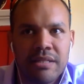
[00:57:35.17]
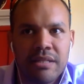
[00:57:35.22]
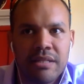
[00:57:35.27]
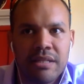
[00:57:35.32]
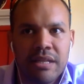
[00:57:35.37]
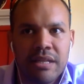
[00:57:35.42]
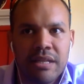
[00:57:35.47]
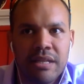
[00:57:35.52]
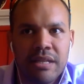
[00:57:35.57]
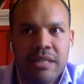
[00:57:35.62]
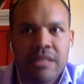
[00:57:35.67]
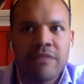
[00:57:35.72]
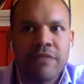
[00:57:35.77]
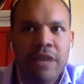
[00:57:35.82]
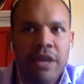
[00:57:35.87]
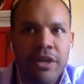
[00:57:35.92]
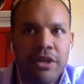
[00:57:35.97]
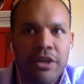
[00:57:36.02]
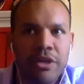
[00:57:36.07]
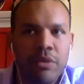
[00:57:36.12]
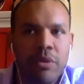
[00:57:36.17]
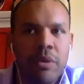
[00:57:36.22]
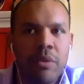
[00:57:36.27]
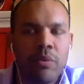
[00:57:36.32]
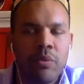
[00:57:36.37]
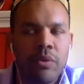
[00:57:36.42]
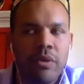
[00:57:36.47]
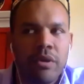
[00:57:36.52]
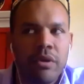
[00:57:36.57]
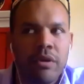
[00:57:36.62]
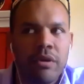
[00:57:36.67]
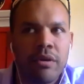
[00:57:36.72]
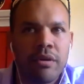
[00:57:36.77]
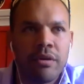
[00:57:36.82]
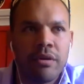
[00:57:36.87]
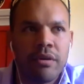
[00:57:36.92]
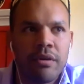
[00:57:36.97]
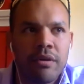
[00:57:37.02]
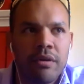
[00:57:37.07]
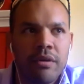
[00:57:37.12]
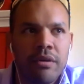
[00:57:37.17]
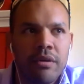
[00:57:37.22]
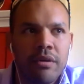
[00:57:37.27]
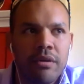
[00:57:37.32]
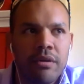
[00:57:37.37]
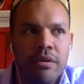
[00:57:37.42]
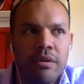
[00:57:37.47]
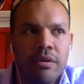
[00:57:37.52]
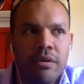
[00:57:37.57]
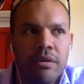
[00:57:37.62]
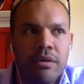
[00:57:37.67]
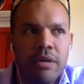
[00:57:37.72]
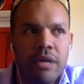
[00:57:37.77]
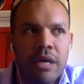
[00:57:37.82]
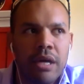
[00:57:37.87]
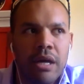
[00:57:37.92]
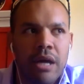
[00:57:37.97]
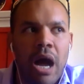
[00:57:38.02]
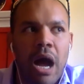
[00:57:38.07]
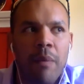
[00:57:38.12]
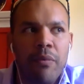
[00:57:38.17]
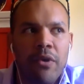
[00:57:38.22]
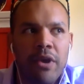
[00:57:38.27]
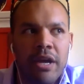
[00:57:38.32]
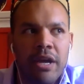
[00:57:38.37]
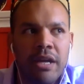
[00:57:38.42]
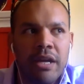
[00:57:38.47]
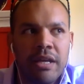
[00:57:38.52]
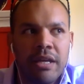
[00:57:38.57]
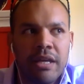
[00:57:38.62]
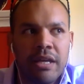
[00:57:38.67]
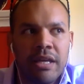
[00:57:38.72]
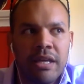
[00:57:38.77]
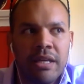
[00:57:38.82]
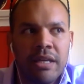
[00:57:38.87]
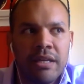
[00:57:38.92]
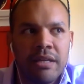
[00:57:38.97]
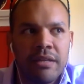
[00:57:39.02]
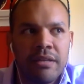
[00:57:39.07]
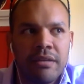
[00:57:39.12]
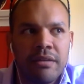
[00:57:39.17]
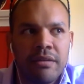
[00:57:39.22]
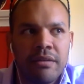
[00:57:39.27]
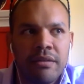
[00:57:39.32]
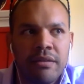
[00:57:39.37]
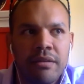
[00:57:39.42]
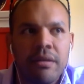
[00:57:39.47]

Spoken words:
its value when we're operating in,